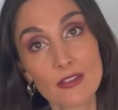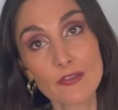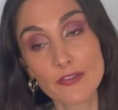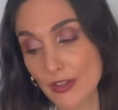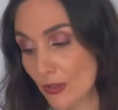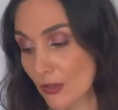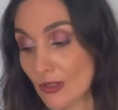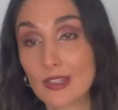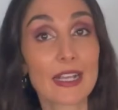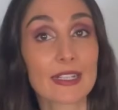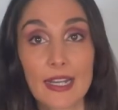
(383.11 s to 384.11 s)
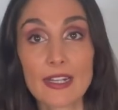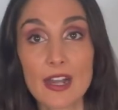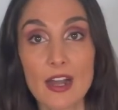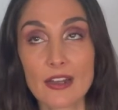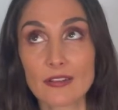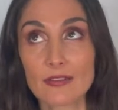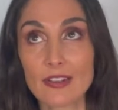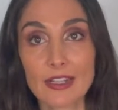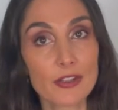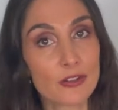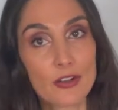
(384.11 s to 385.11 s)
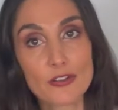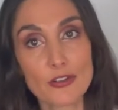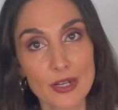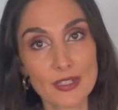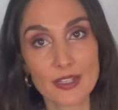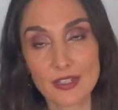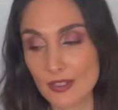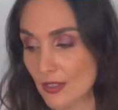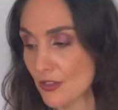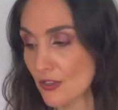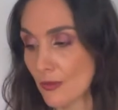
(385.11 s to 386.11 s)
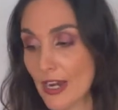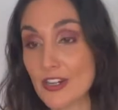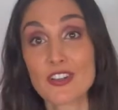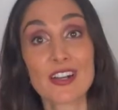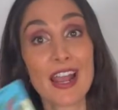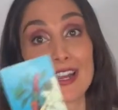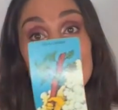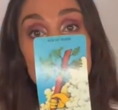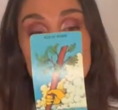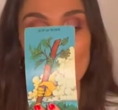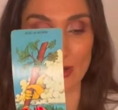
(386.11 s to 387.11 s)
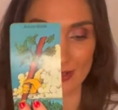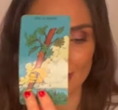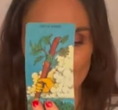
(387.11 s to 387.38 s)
feel like they can't, like you're not trusting the situation. Ace of Wands,